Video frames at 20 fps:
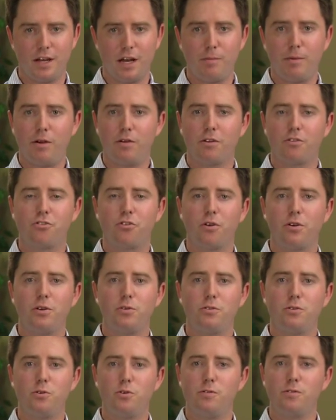I'm here to show
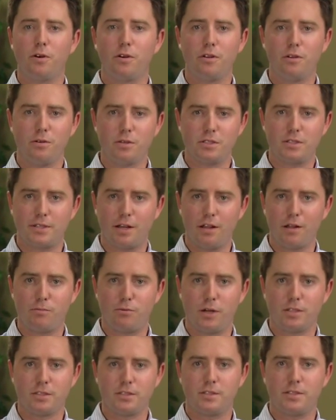you two of our newest
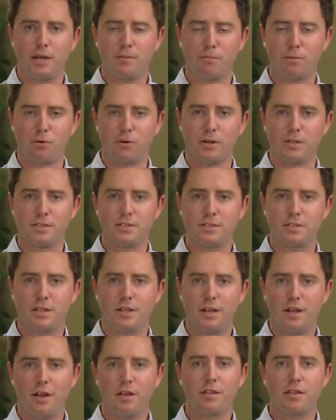Telepresence endpoints,